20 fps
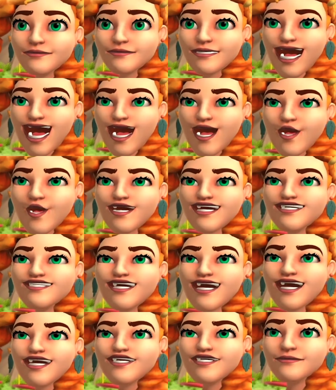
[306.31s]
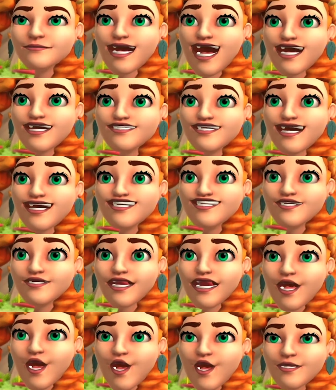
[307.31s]
I wish I had a basket to
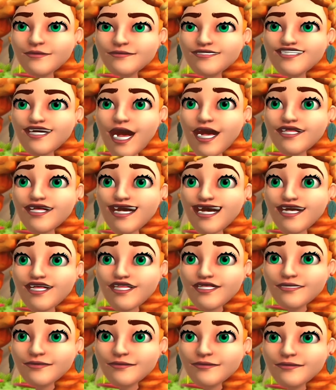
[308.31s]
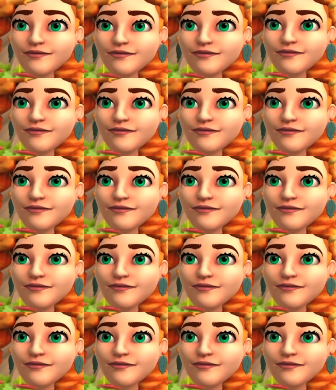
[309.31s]
lower him down in.